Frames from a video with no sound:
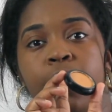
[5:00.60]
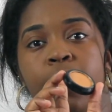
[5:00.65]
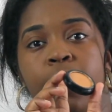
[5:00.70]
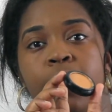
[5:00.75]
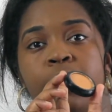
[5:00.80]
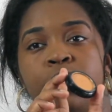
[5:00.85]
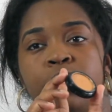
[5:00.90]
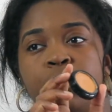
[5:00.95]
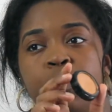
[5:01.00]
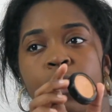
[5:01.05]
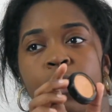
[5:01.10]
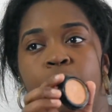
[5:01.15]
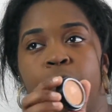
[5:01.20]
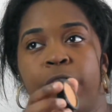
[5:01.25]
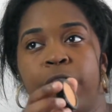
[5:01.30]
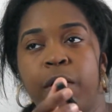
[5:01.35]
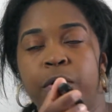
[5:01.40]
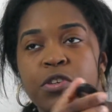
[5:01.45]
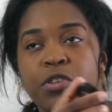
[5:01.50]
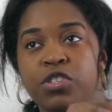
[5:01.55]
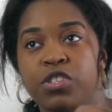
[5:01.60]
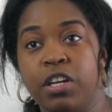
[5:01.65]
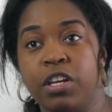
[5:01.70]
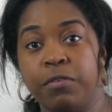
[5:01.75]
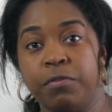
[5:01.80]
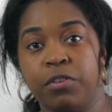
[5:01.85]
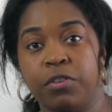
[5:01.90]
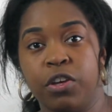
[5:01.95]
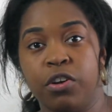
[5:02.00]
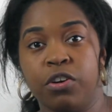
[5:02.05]
a 12-hour
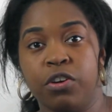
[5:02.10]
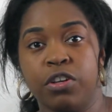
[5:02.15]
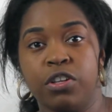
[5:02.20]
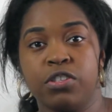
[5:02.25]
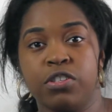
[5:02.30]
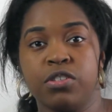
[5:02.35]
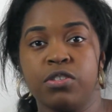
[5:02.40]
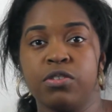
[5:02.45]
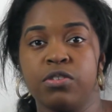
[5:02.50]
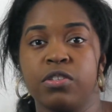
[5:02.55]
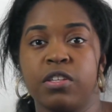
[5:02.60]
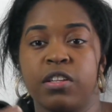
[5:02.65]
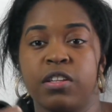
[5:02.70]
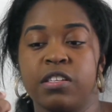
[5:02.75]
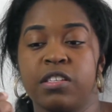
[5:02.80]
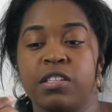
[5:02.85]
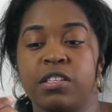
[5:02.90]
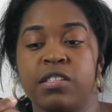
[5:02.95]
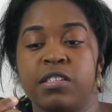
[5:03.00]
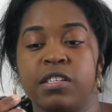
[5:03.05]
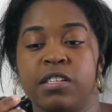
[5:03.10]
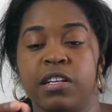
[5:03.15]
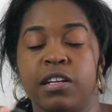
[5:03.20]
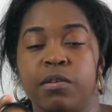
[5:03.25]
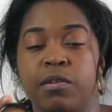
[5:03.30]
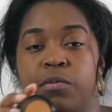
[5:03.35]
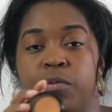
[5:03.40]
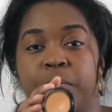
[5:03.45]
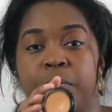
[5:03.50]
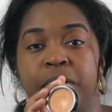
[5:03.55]
shift that you're going to do, then this
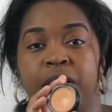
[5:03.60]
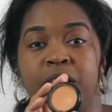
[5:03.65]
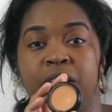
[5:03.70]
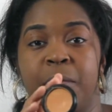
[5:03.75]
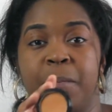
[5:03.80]
concealer will be